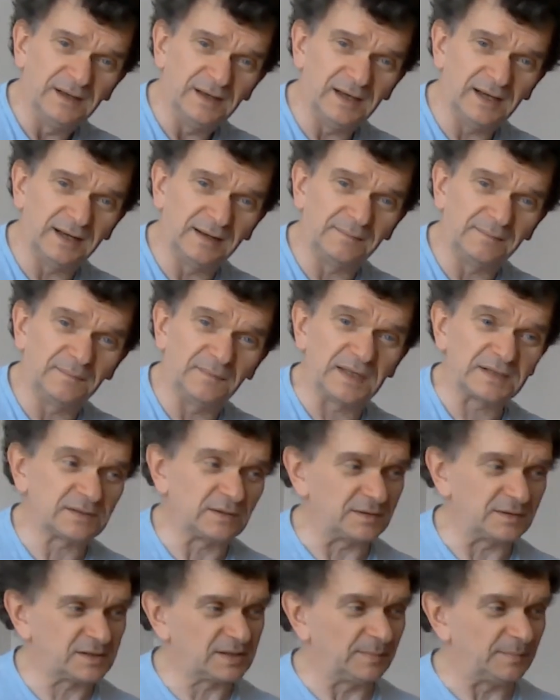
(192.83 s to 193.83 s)
That's
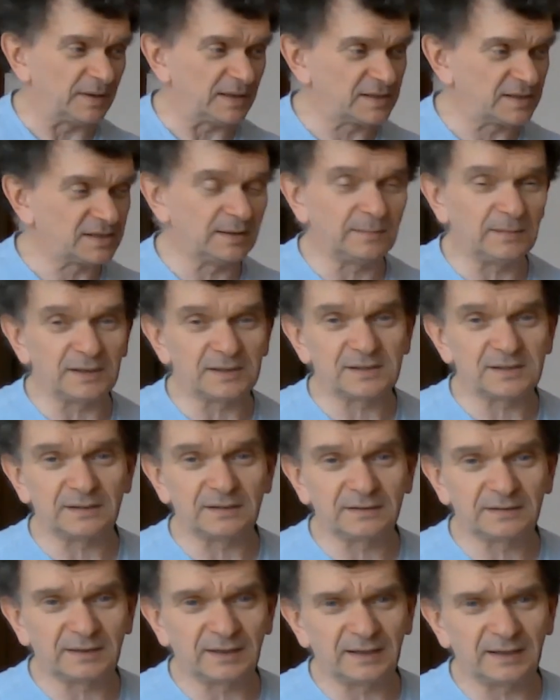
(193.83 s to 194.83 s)
got something similar
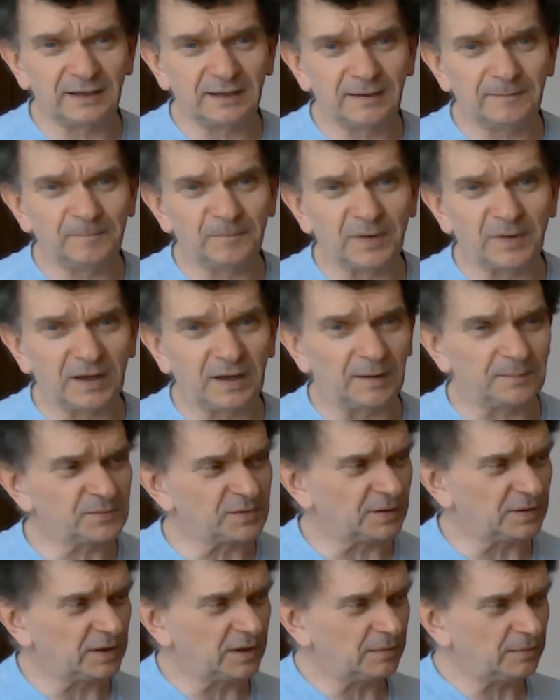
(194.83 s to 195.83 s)
to the
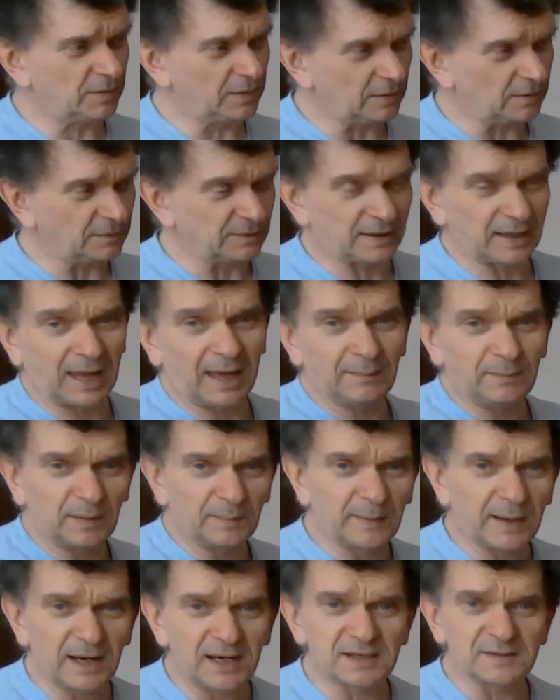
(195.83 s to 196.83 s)
iOptron here, where you've got the
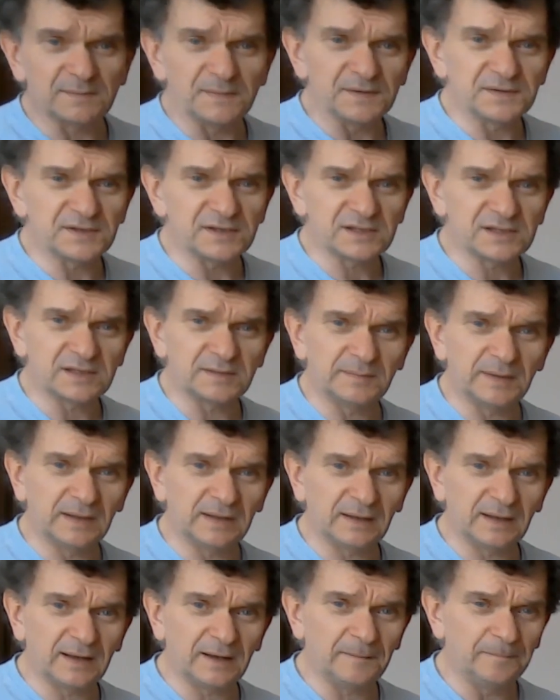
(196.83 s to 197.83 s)
cable management system
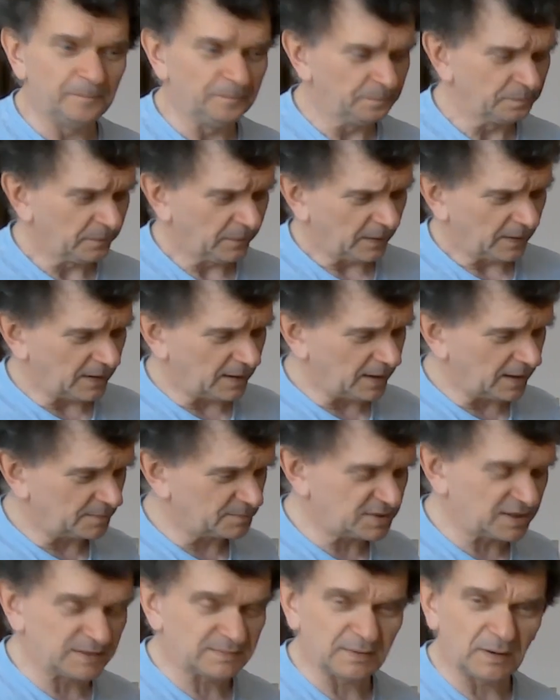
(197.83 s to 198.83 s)
in there.
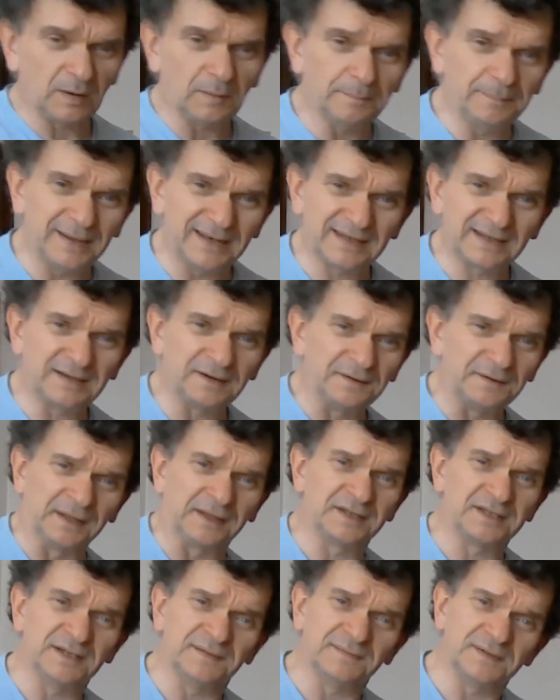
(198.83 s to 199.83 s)
Seems to be a lot better
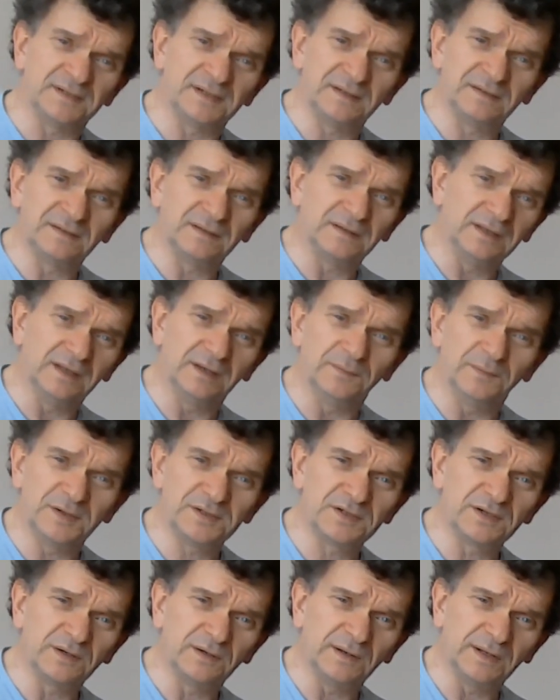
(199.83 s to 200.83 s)
connectivity than the
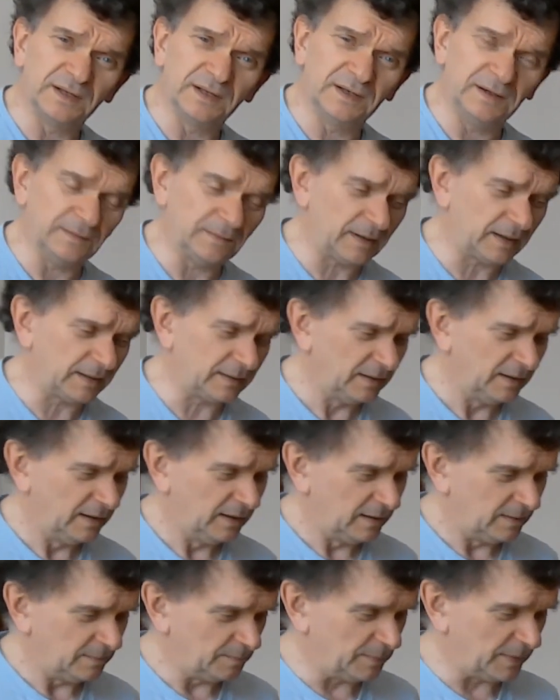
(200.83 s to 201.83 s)
original EQ8,
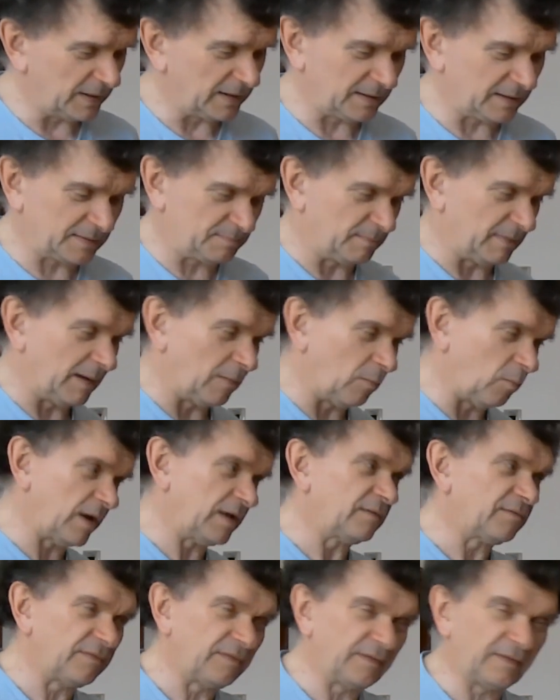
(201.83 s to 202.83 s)
but I
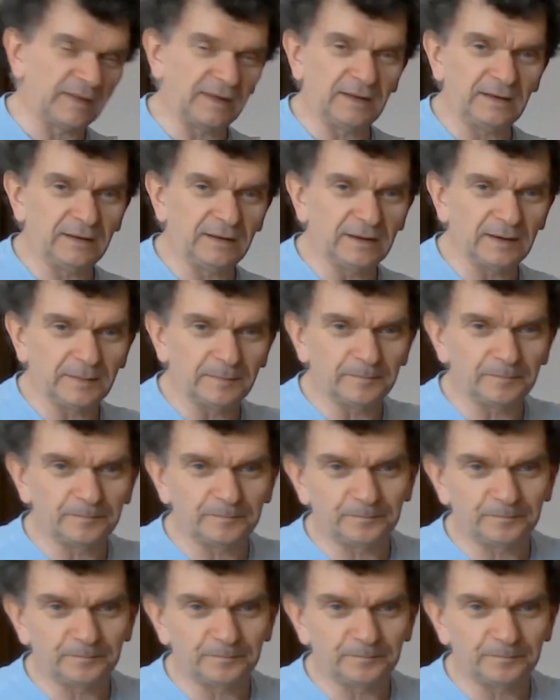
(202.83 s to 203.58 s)
went for the